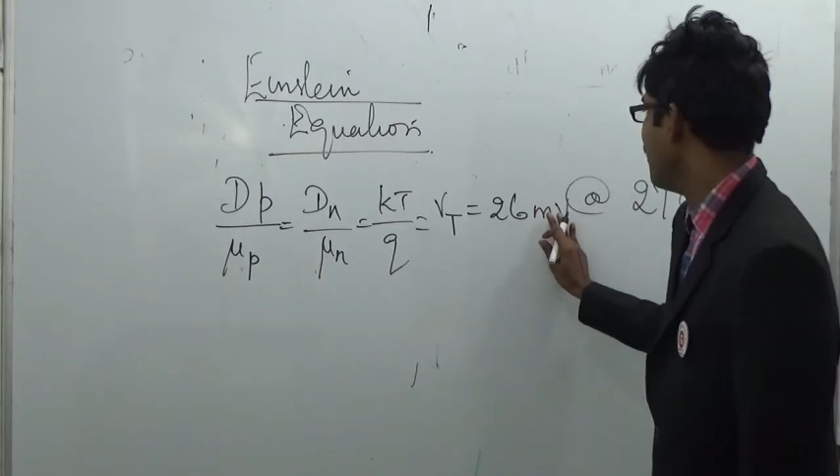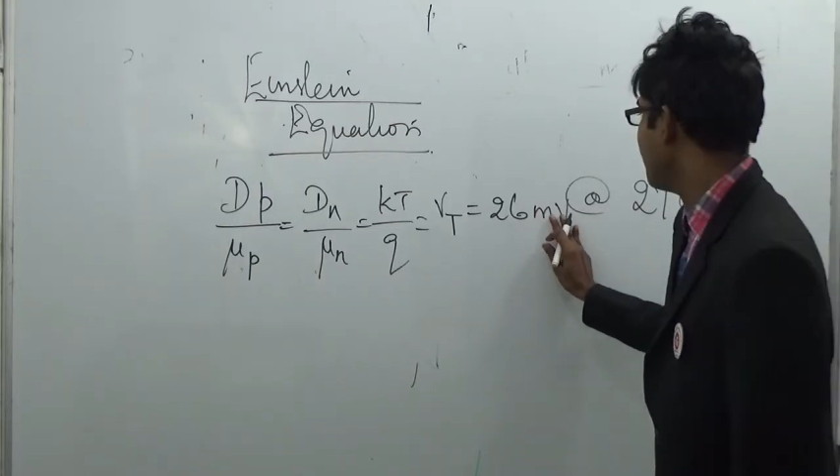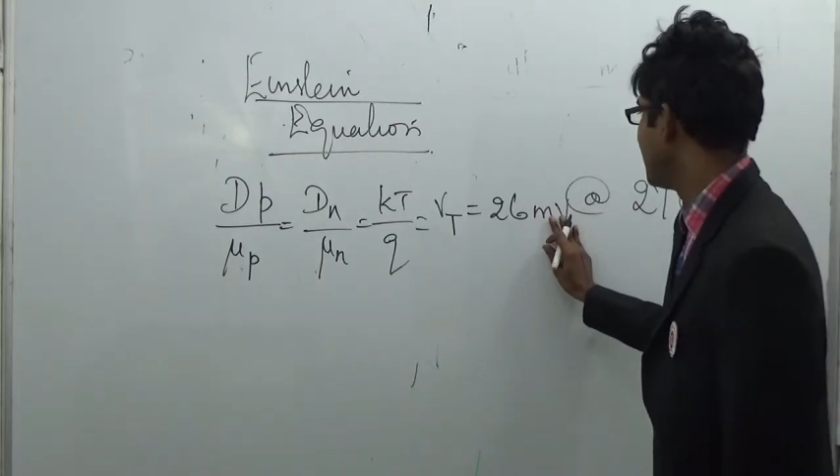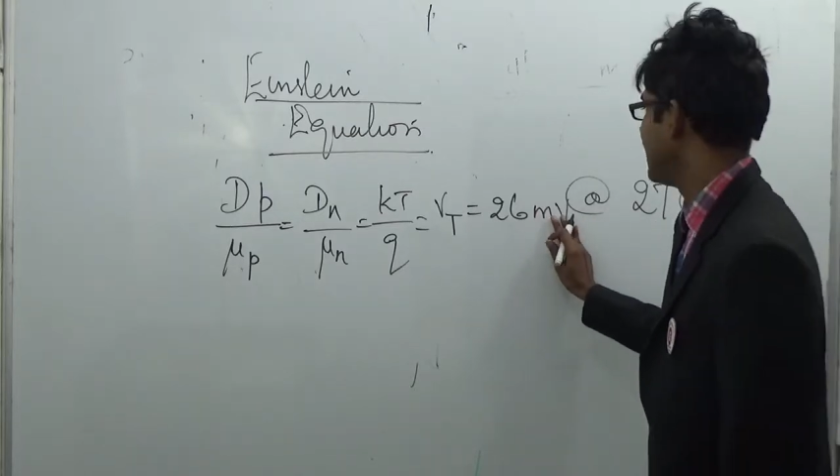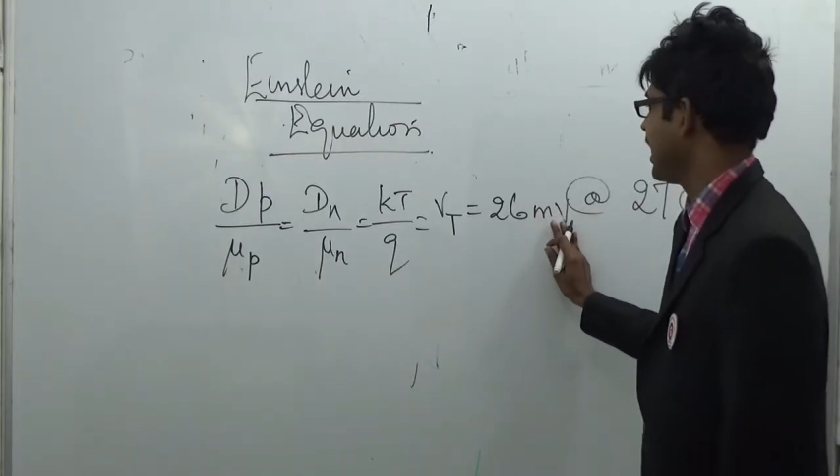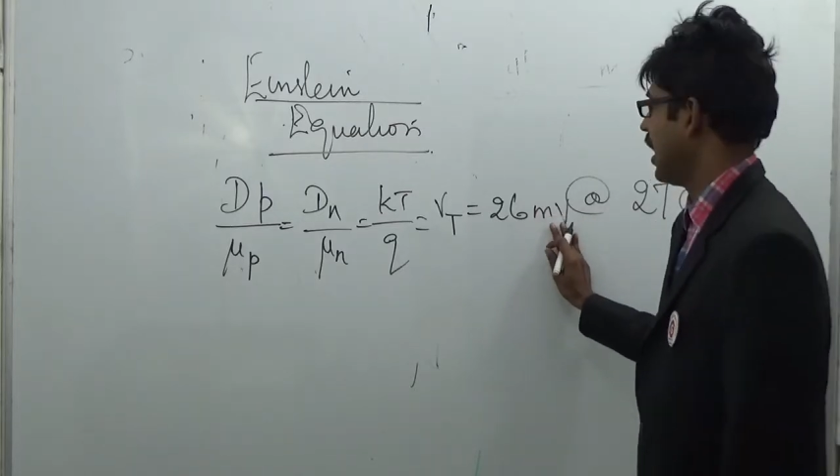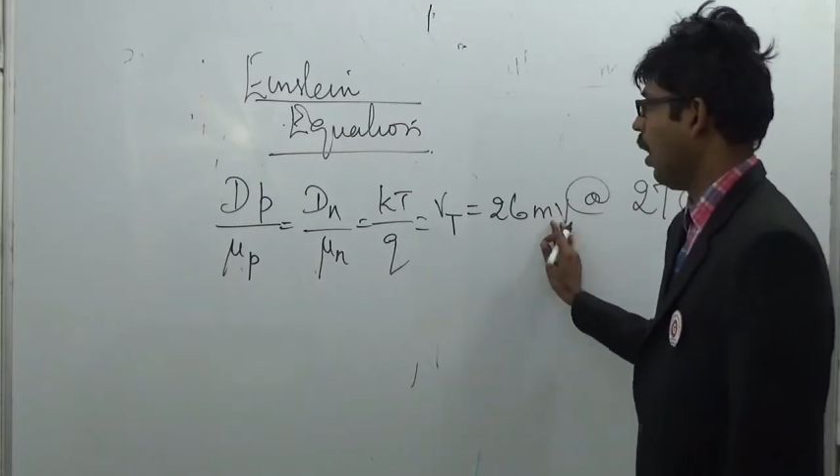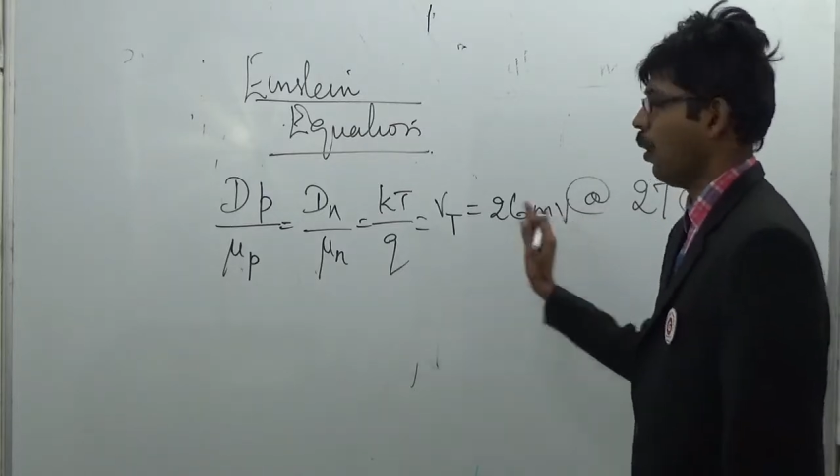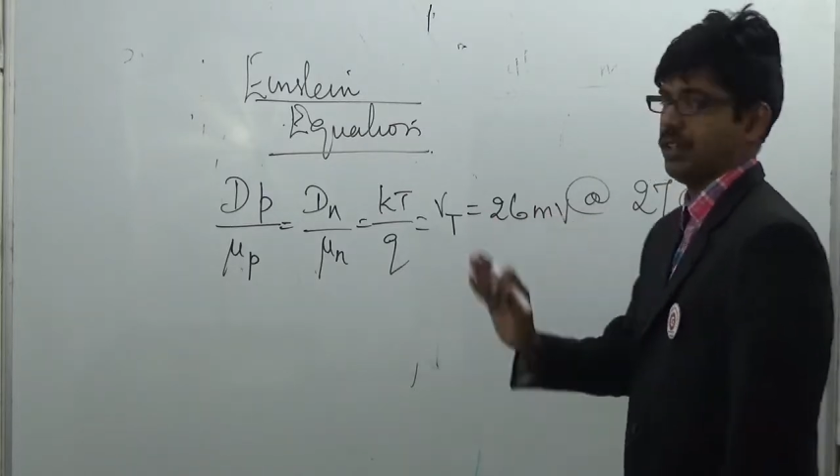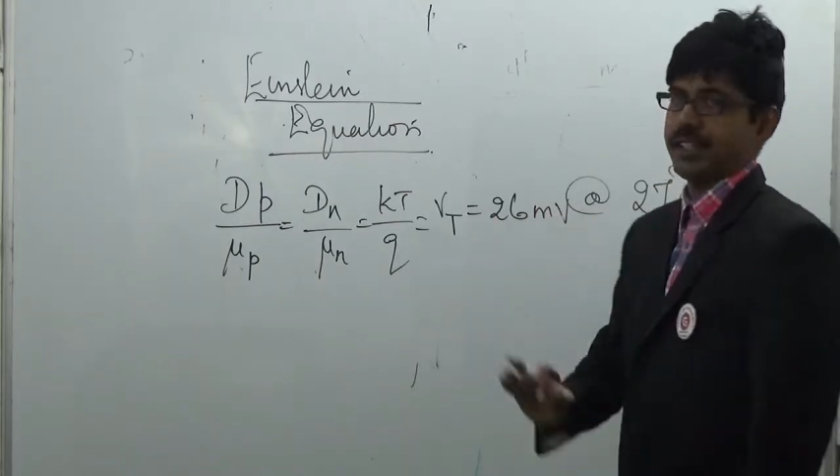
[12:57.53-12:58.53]

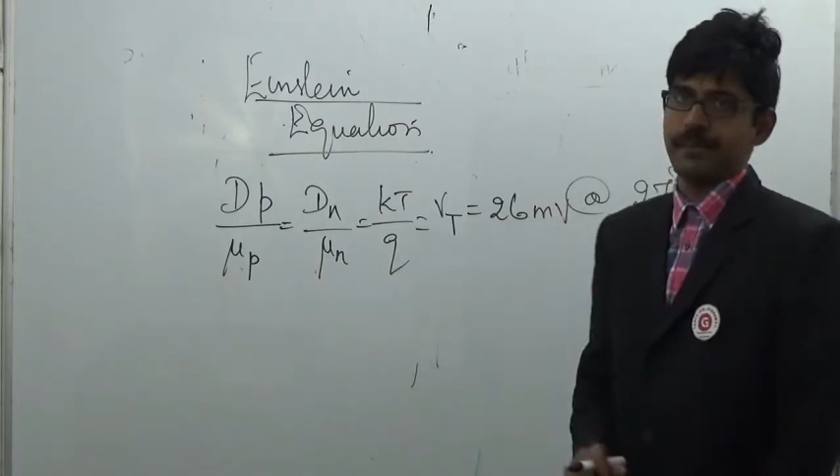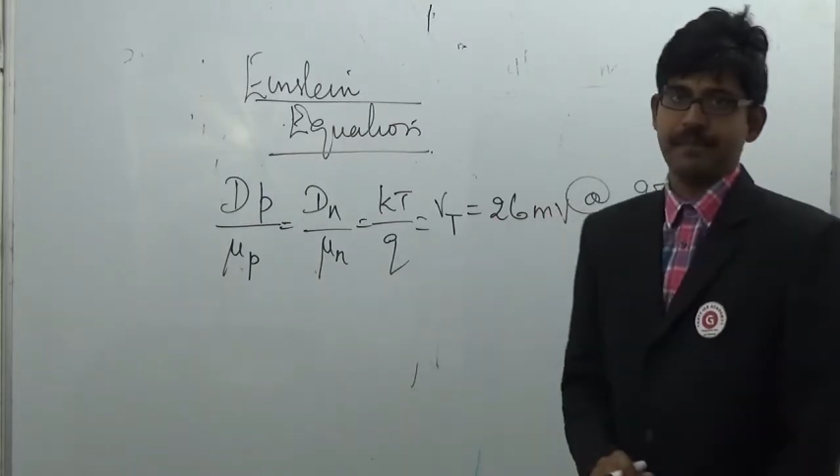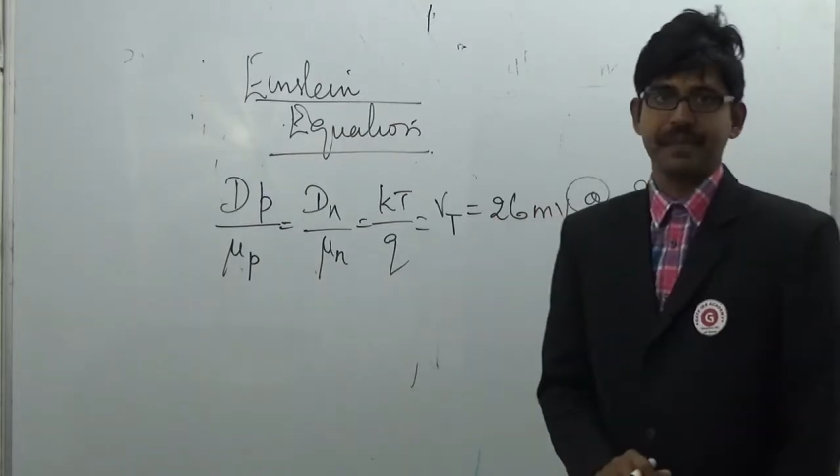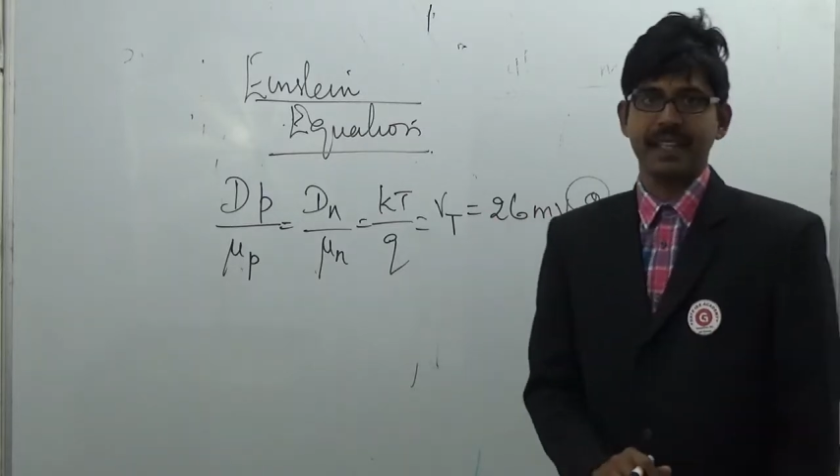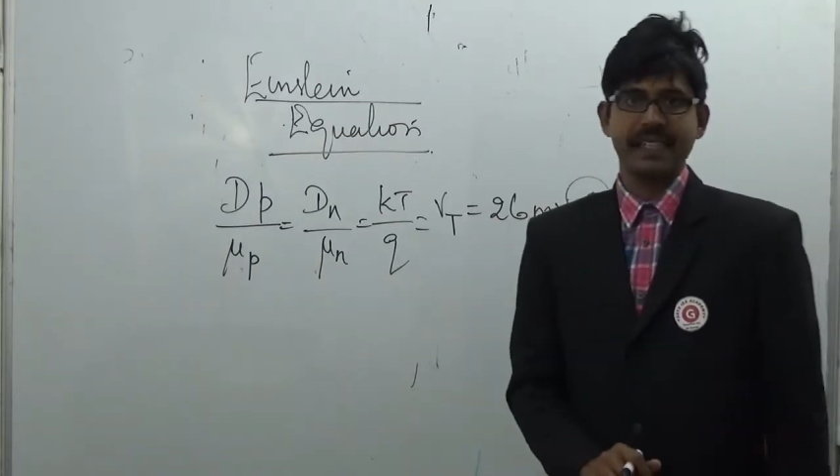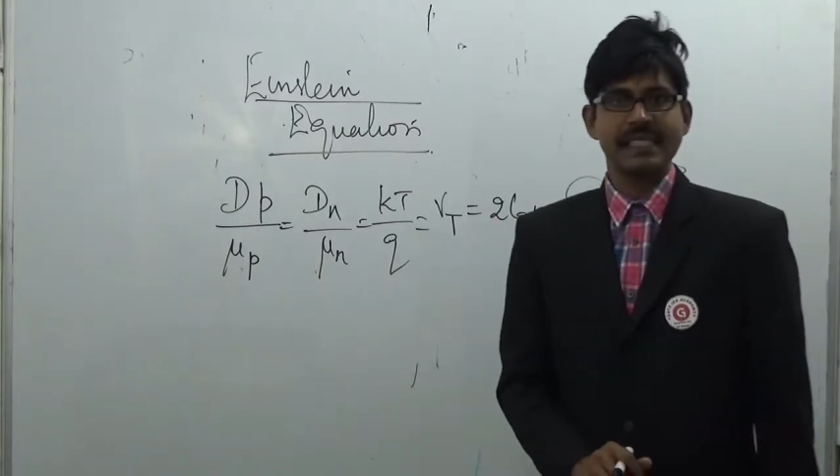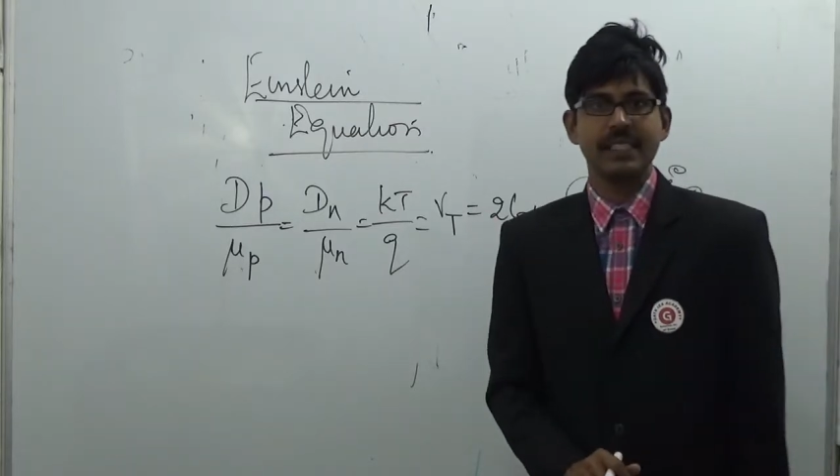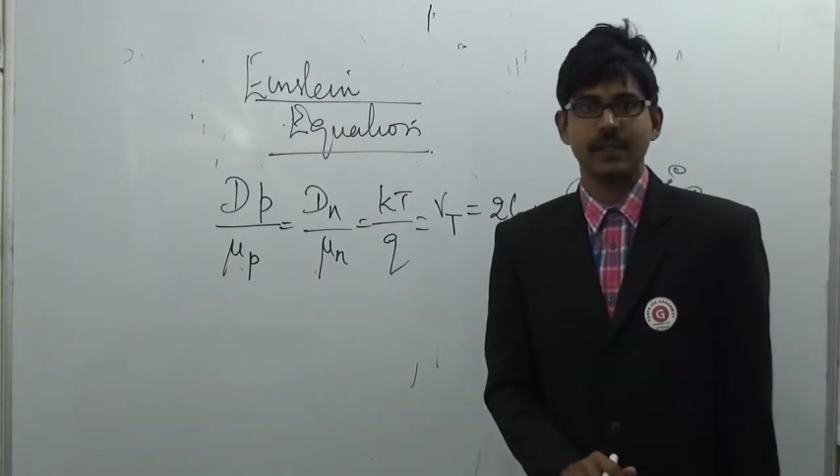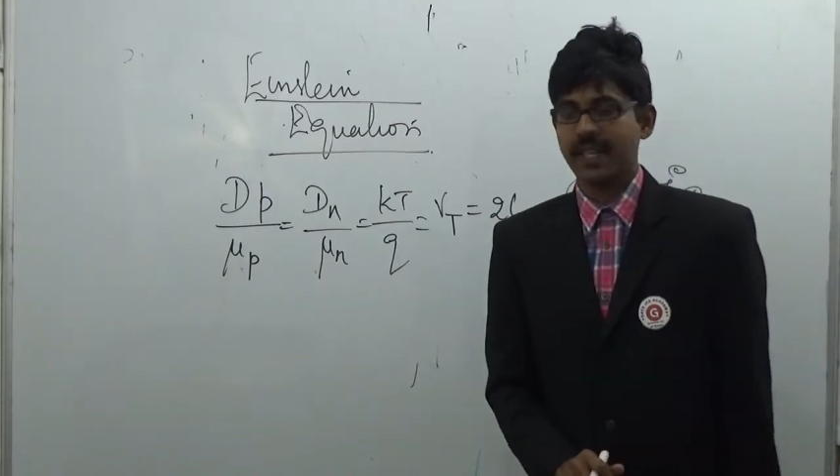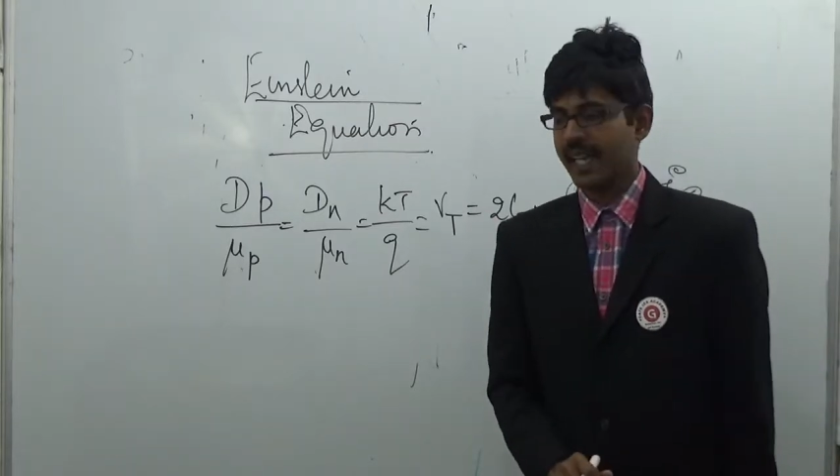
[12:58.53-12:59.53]
millivolt. Is it
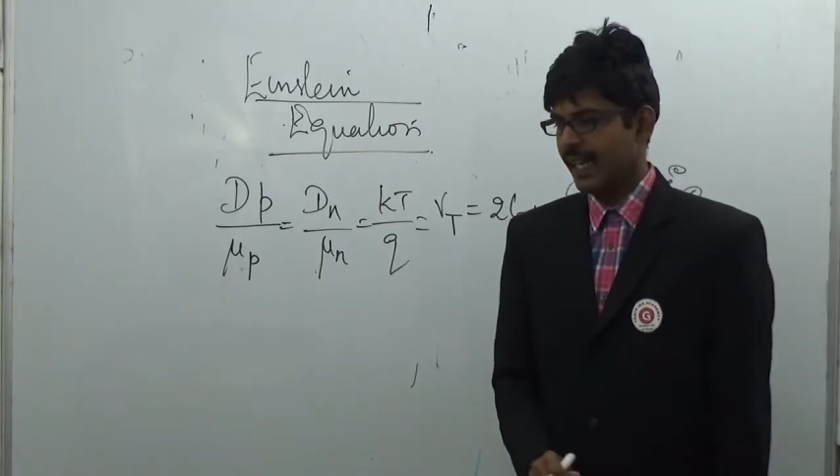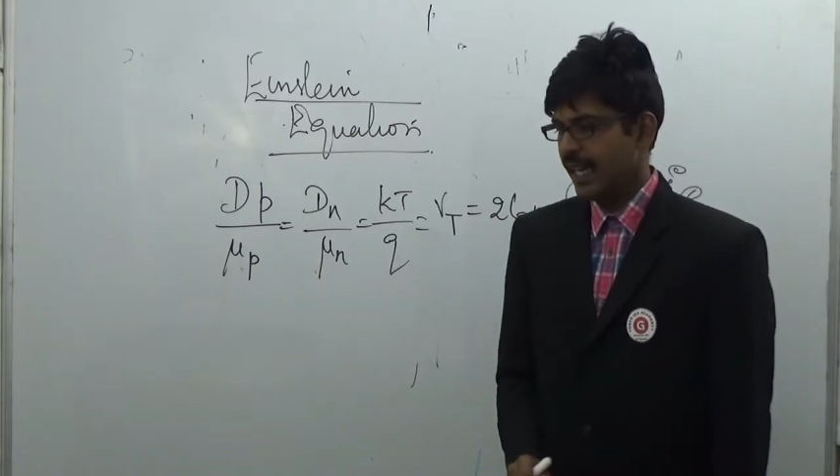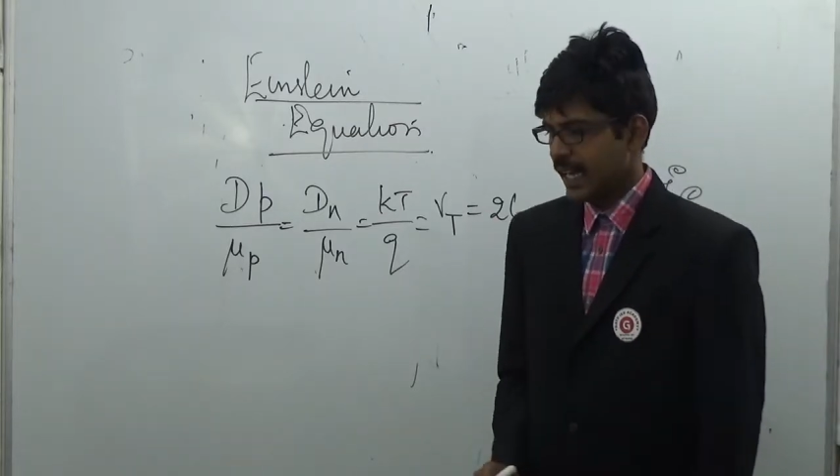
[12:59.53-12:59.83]
okay?